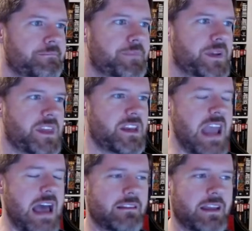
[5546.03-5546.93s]
But then,
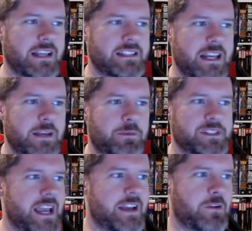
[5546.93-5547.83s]
yeah, like I said, he was
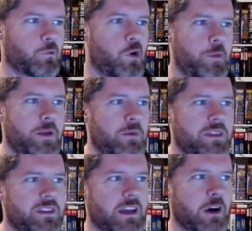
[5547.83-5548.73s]
like rooming
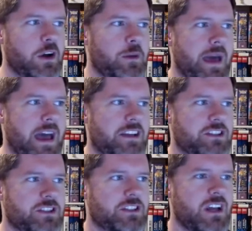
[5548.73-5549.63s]
with
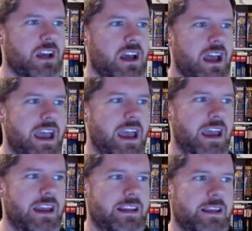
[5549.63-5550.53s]
Gilgamesh,
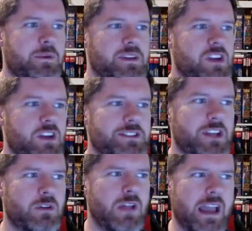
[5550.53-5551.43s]
and he was
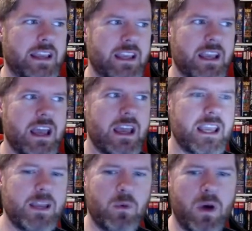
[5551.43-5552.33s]
also like,
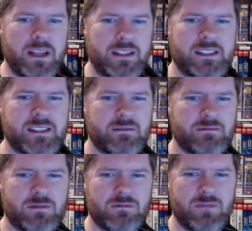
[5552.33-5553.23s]
he was
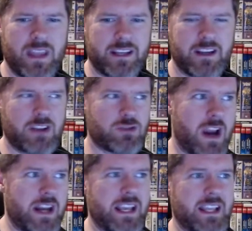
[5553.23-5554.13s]
like
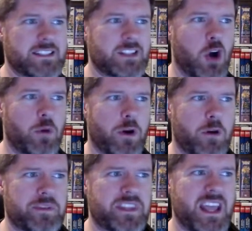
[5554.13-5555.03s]
trying to get sober,
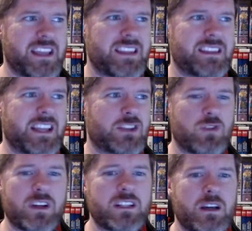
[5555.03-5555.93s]
but then I think they
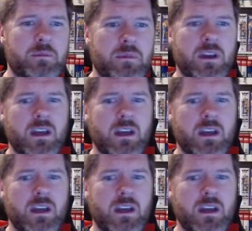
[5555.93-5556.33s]
tricked him.